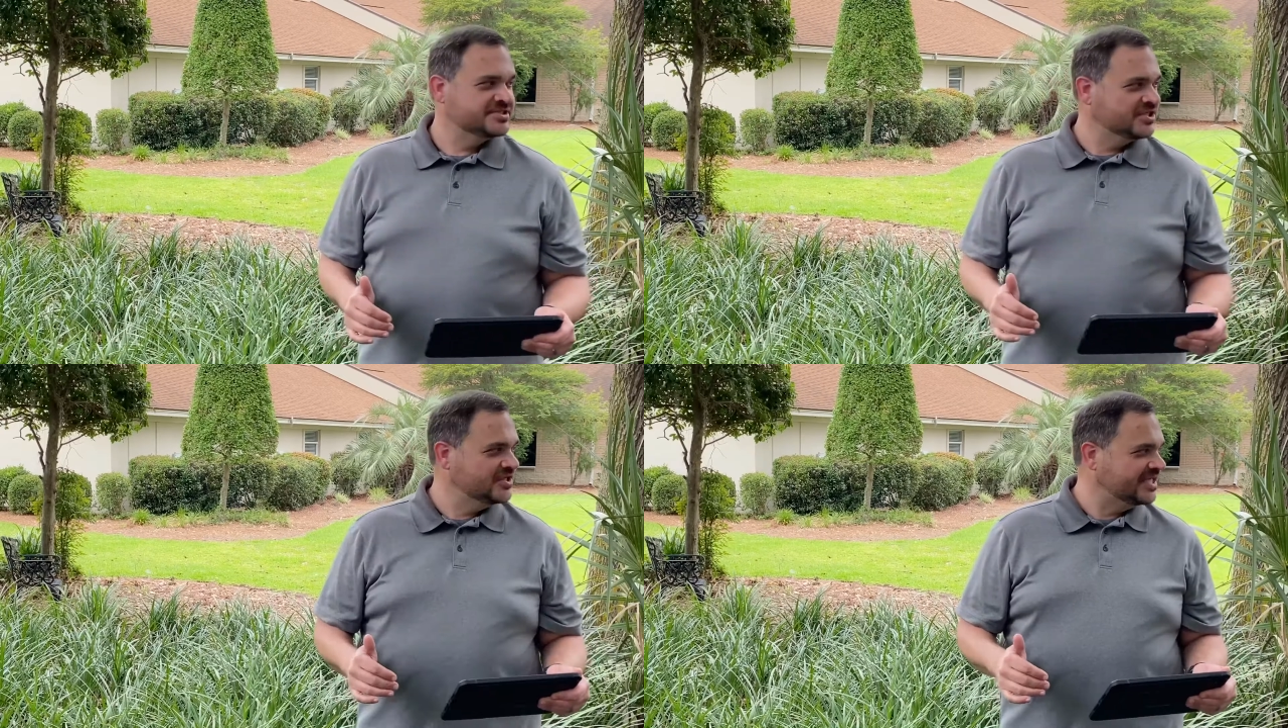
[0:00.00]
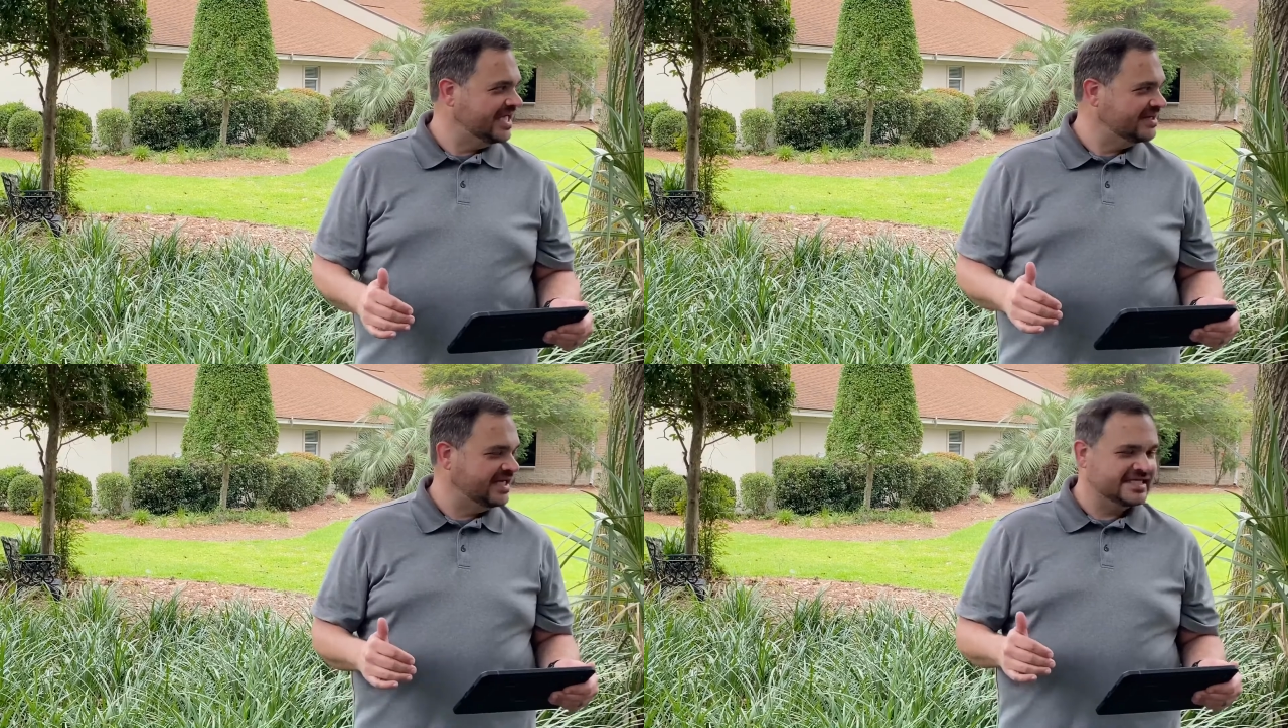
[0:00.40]
to look
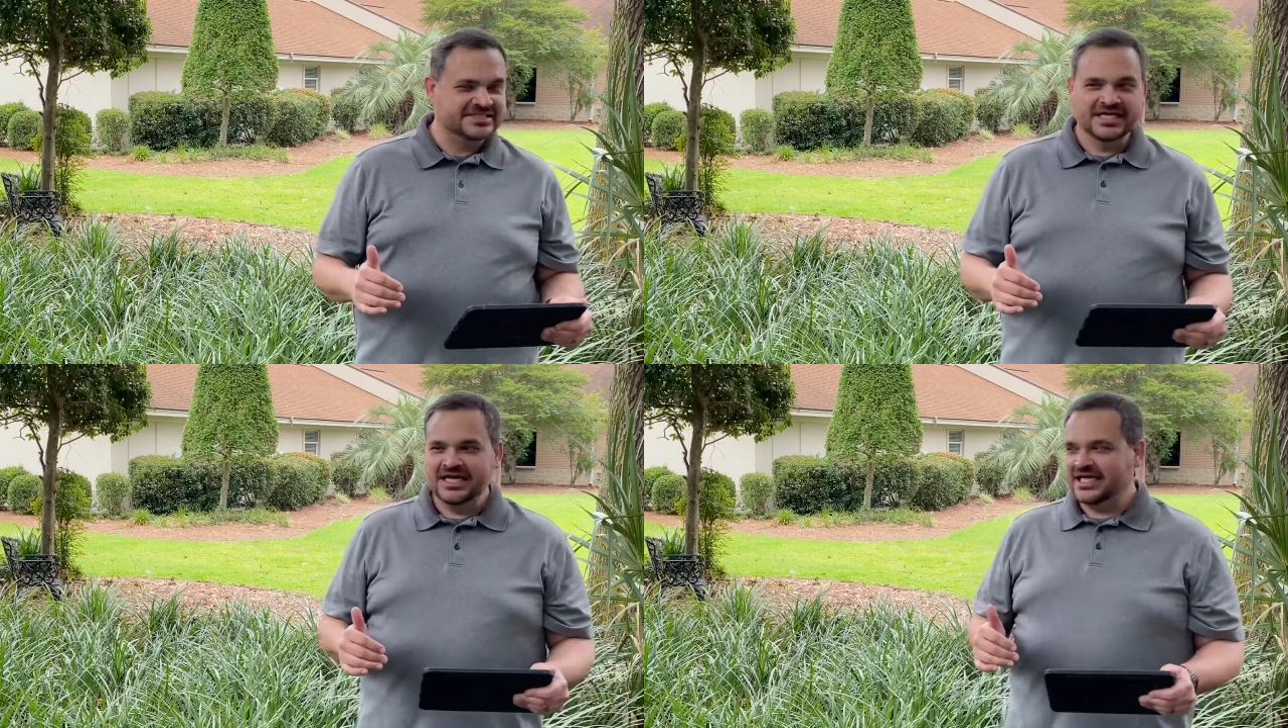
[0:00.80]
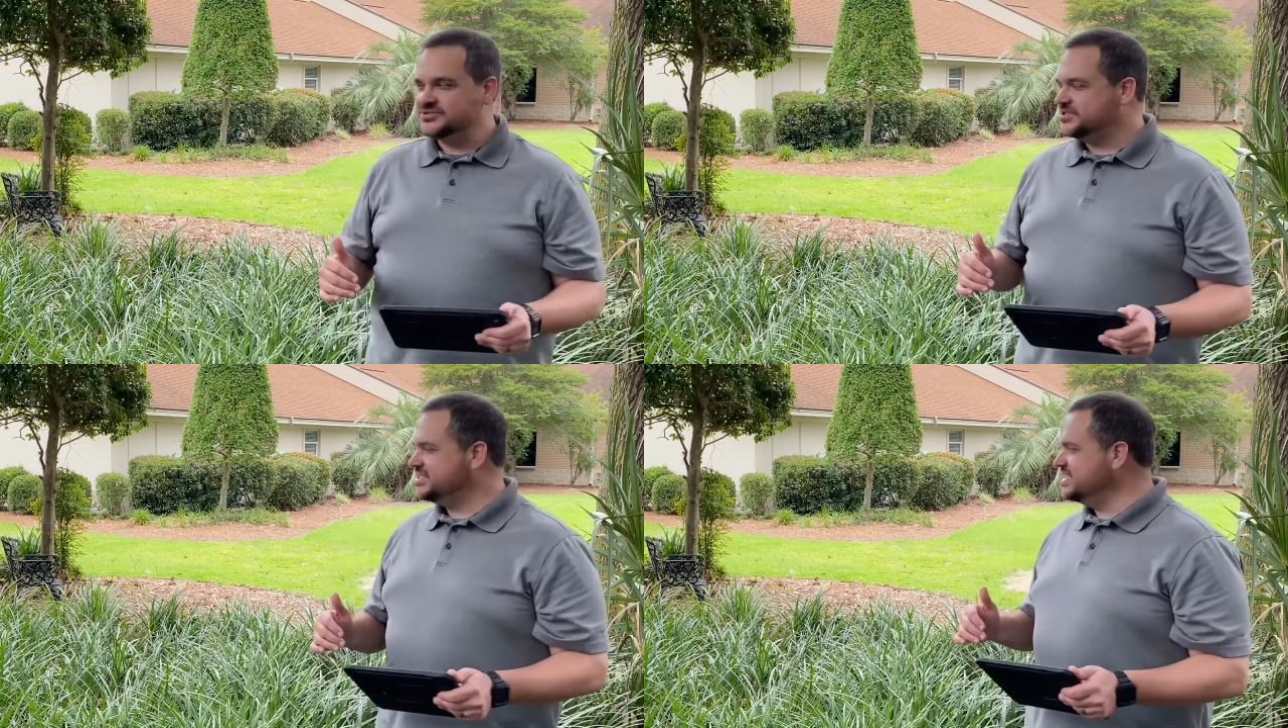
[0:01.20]
at as as
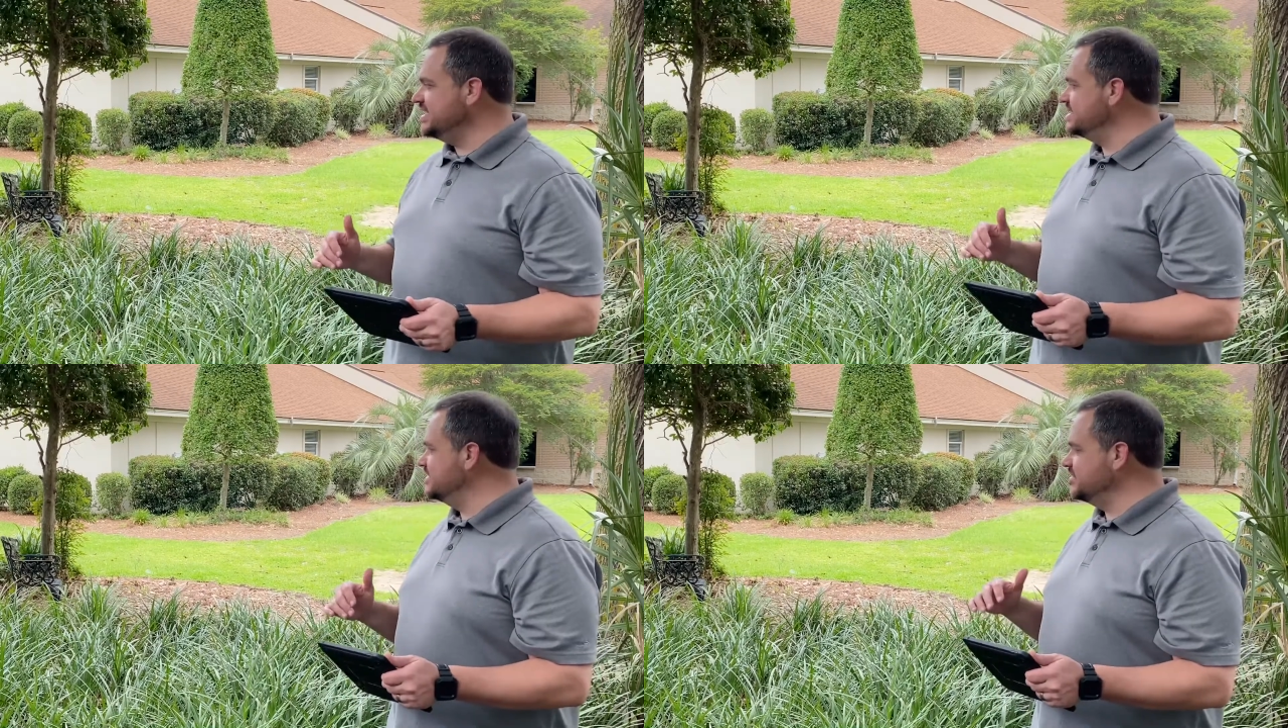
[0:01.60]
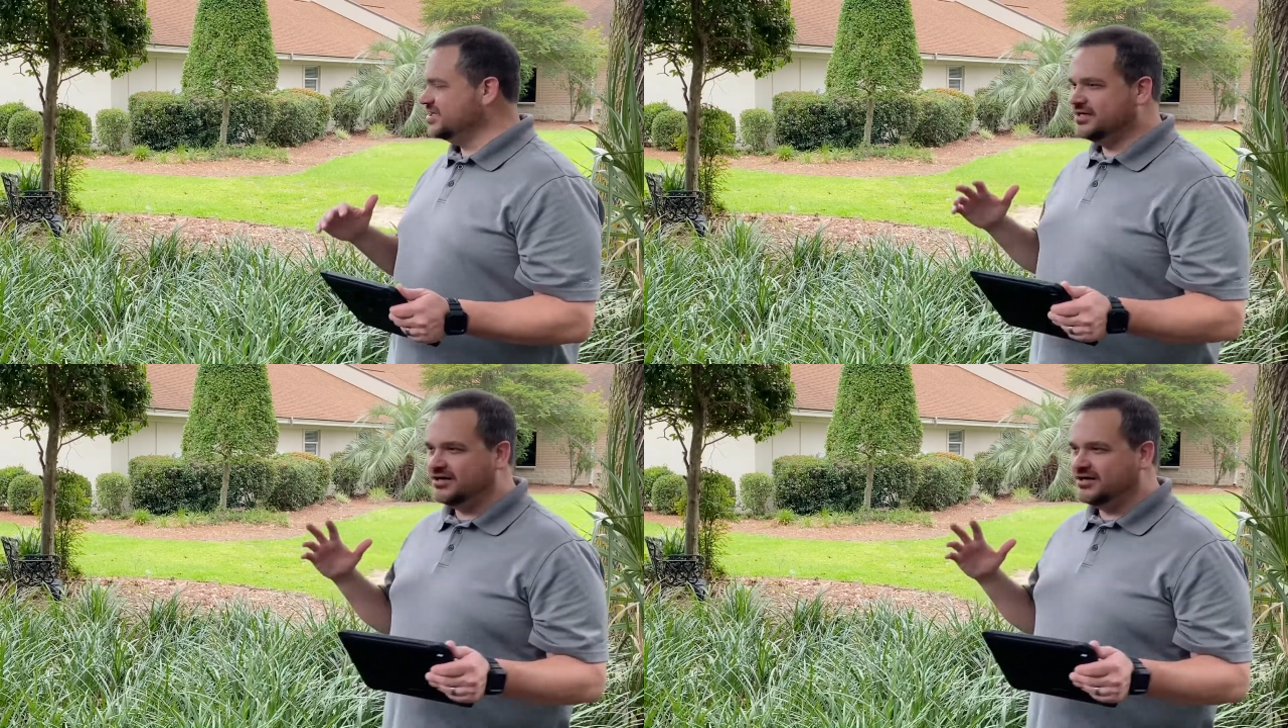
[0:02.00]
we see some of the